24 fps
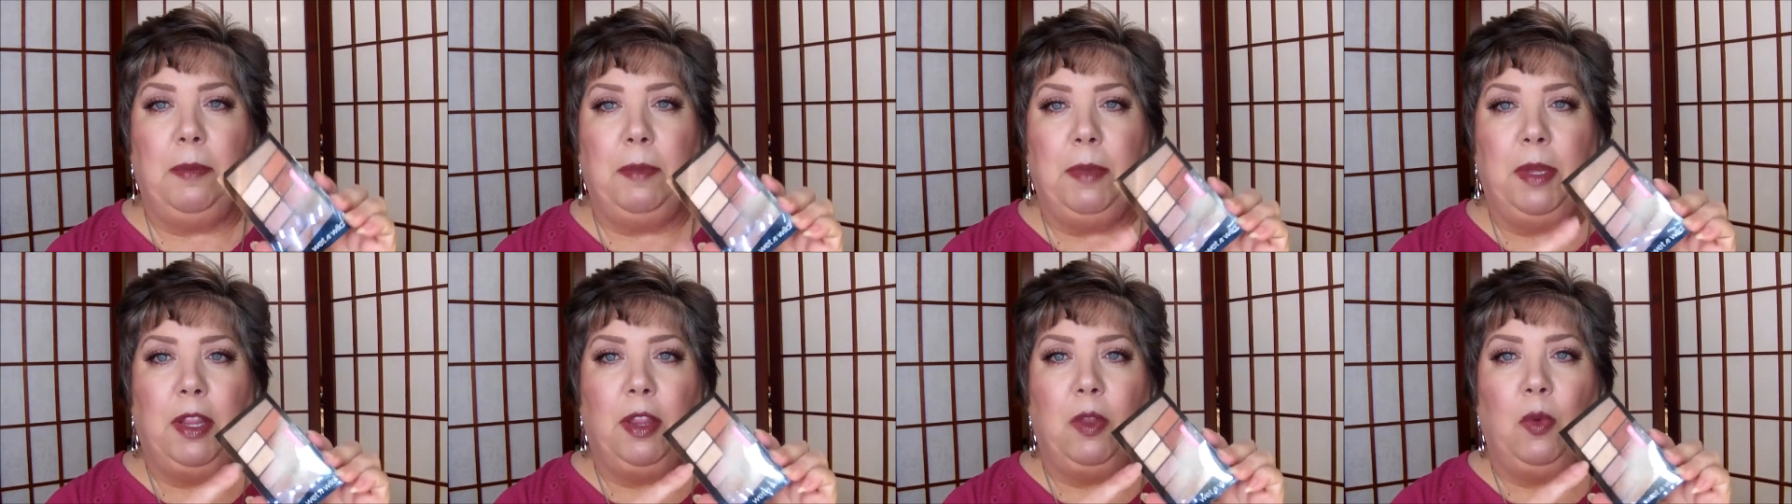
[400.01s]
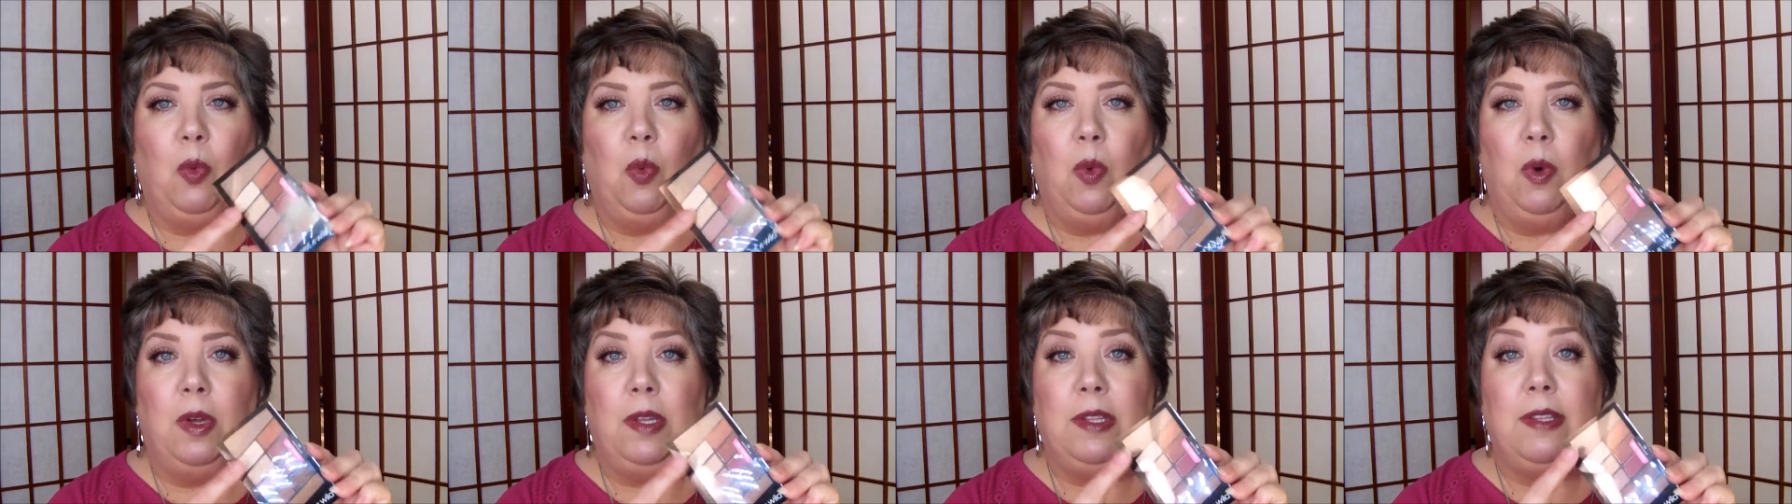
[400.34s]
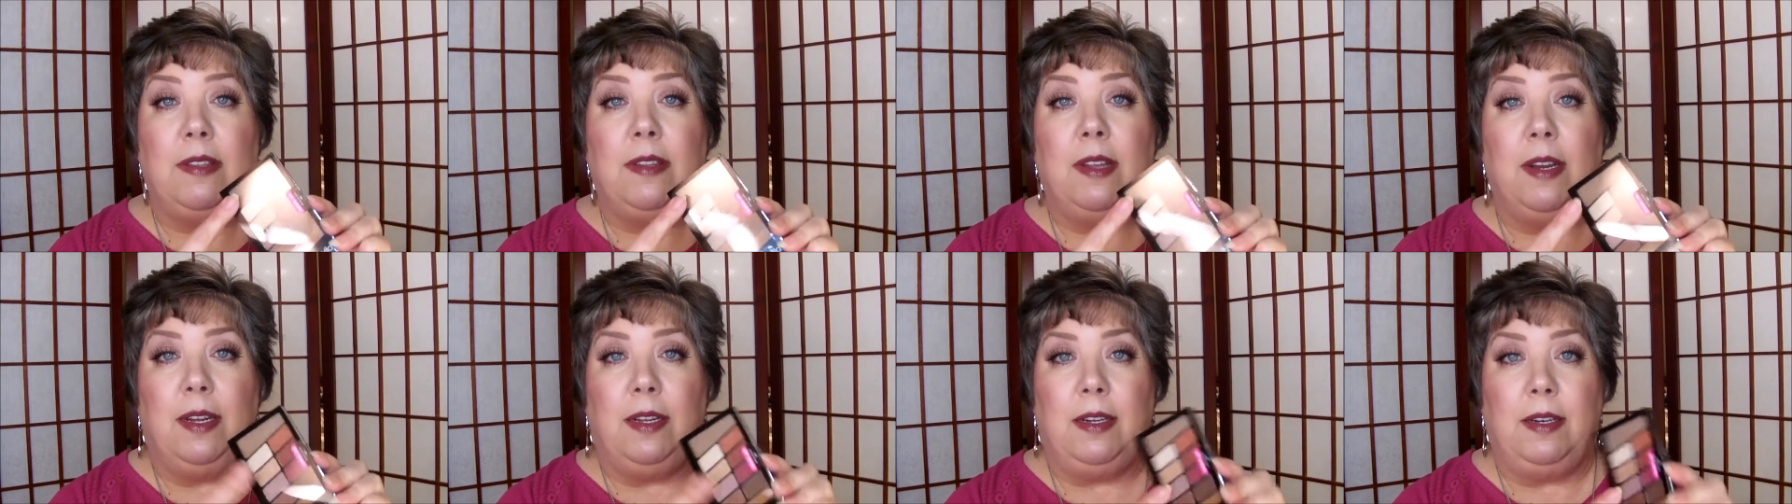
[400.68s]
but the ones
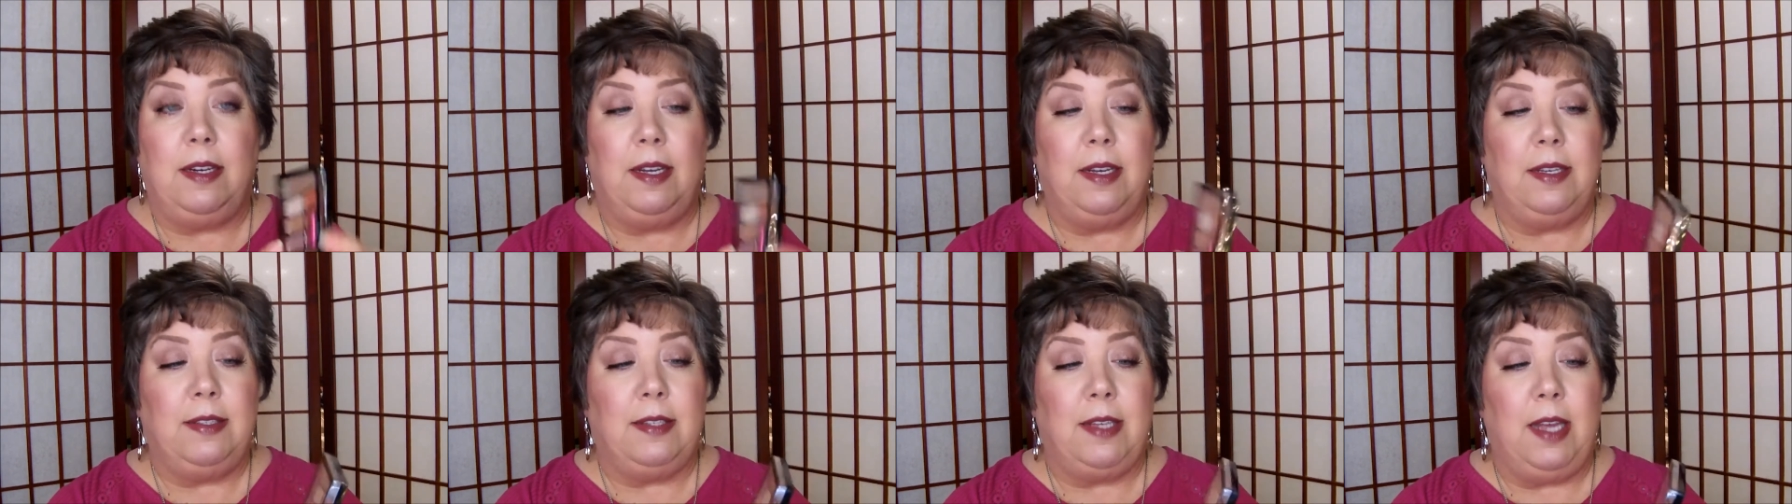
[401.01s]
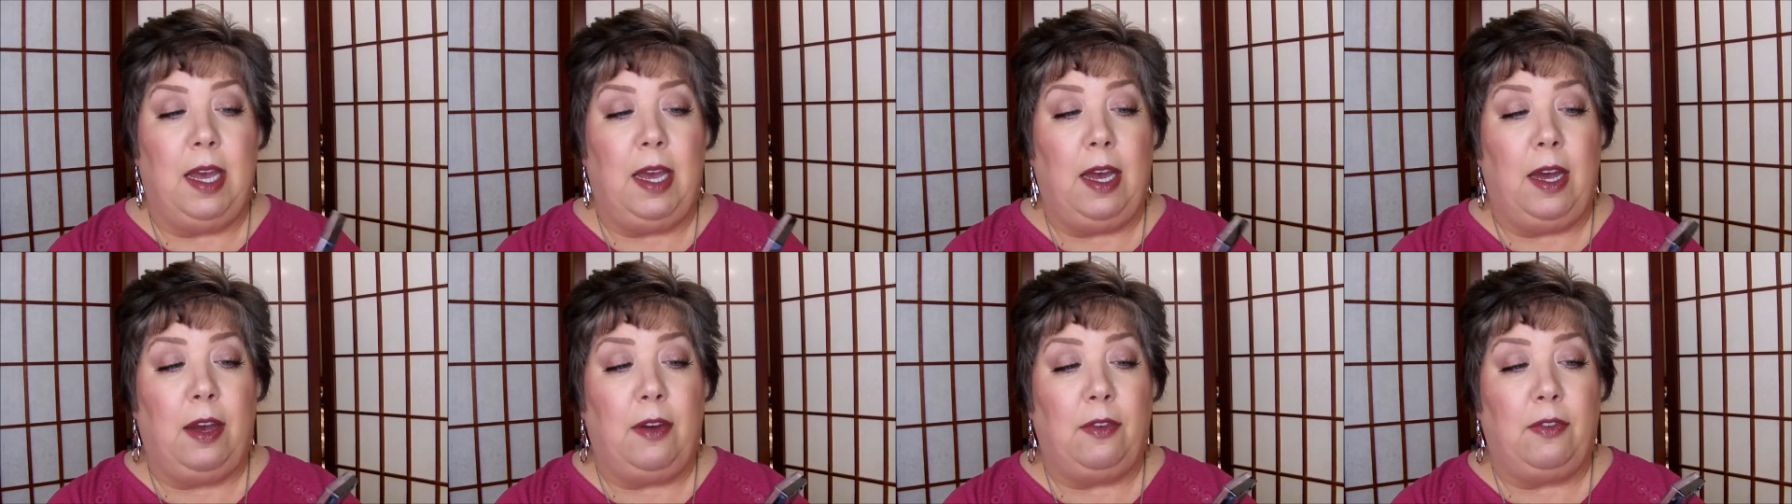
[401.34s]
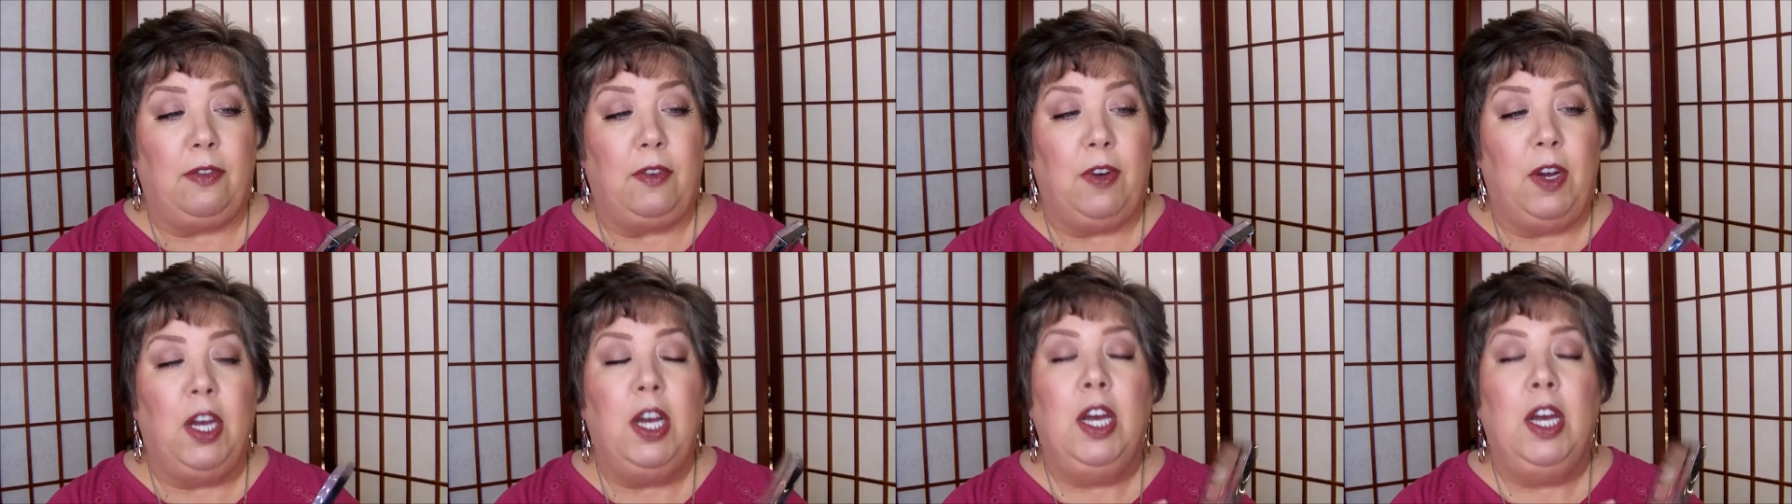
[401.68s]
that it does have